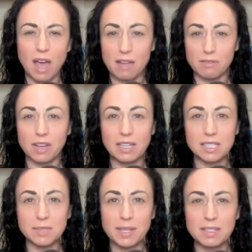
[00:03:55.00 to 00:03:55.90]

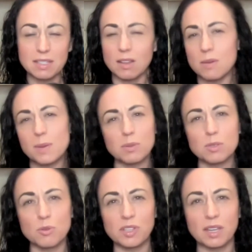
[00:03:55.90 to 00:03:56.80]
advancement. And a lot of people
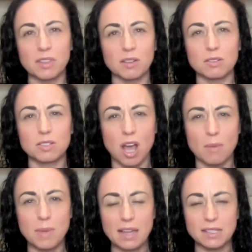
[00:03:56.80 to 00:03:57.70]
don't feel like their
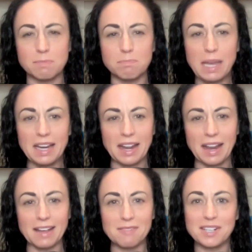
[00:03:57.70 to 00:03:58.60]
job has
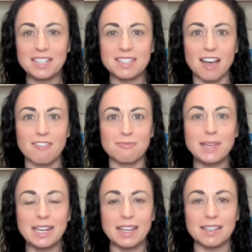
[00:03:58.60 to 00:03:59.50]
meaning. We need to have
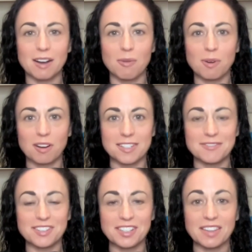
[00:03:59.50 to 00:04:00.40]
meaning in our work to
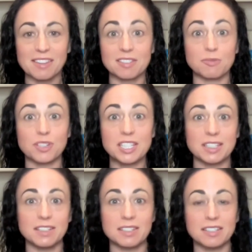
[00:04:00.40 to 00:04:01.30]
like there's a
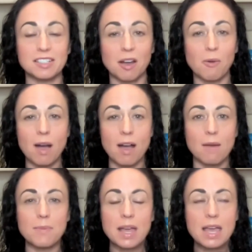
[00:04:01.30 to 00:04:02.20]
reason to show
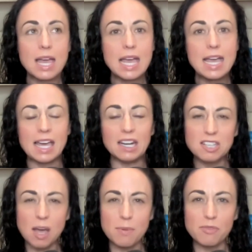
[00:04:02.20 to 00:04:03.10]
up. And on
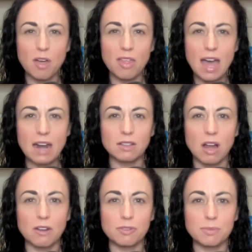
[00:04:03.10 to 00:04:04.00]
top of all that, a
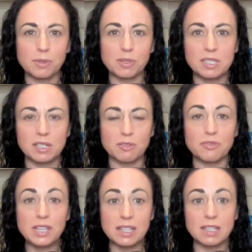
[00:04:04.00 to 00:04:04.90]
lot of employees are
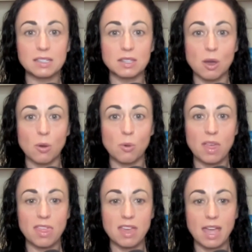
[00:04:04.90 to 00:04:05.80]
feeling as though
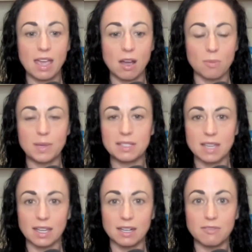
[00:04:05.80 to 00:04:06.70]
they are being
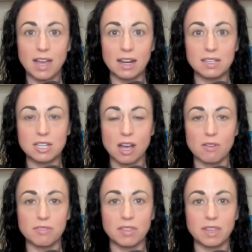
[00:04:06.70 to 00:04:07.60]
taken advantage
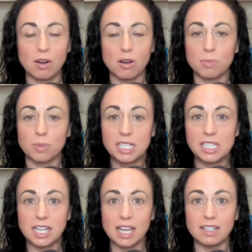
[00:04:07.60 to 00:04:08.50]
of, that they aren't
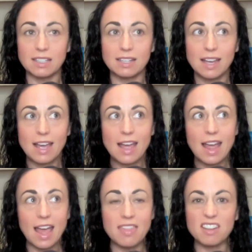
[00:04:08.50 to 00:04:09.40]
appreciated,
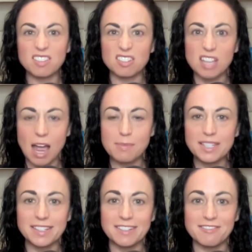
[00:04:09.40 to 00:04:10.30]
and that their time
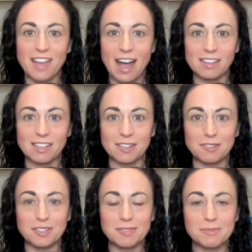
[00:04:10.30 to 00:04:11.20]
isn't
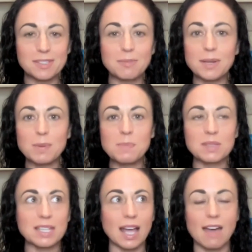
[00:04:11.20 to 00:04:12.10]
valued. So many
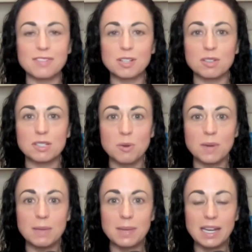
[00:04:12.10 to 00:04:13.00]
people say, I have to go to so
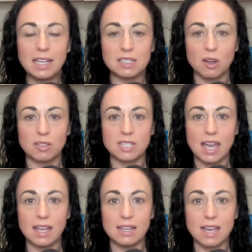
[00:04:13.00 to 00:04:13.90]
many meetings all
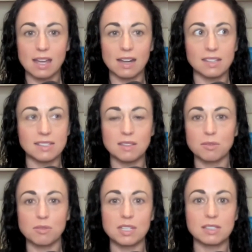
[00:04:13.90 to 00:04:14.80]
day, and yet I sit
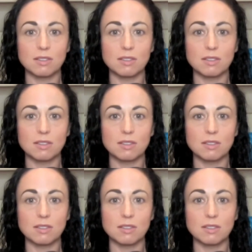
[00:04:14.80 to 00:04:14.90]
through these